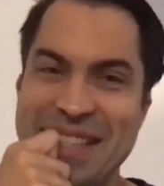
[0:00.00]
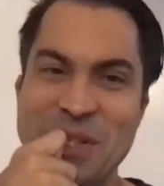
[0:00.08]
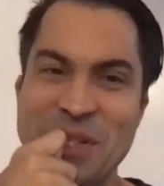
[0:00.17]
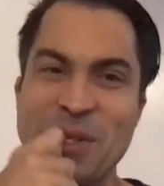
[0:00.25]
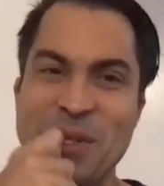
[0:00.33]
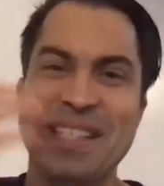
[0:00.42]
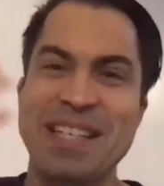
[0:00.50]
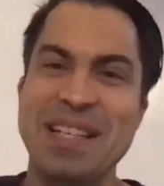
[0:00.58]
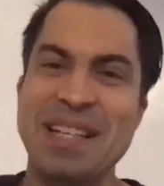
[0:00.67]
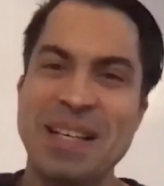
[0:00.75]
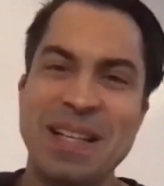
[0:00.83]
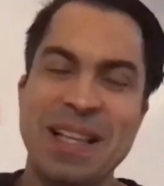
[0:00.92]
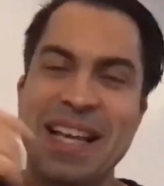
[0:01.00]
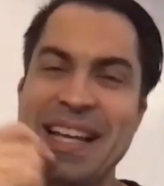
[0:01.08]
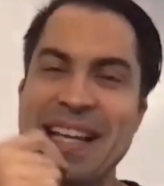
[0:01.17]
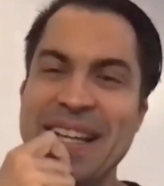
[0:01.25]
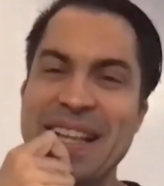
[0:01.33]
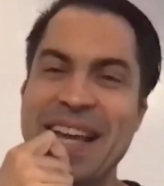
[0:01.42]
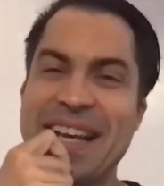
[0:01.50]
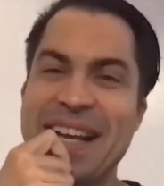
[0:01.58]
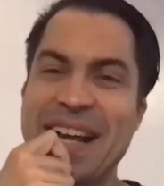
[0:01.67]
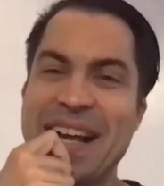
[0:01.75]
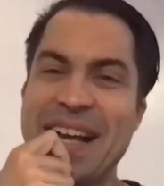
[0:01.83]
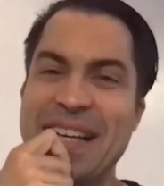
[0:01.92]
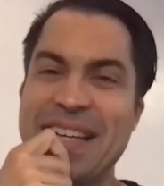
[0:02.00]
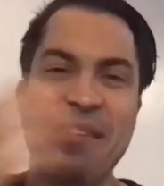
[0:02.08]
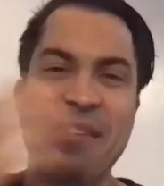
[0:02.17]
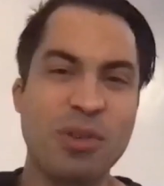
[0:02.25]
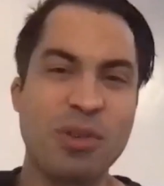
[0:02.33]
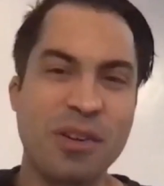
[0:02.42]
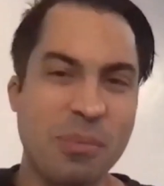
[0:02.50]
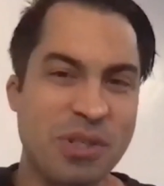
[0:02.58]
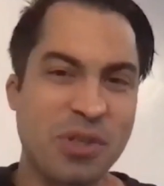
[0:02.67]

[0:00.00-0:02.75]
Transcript: You know, to see like Kevin O'Leary, Mr.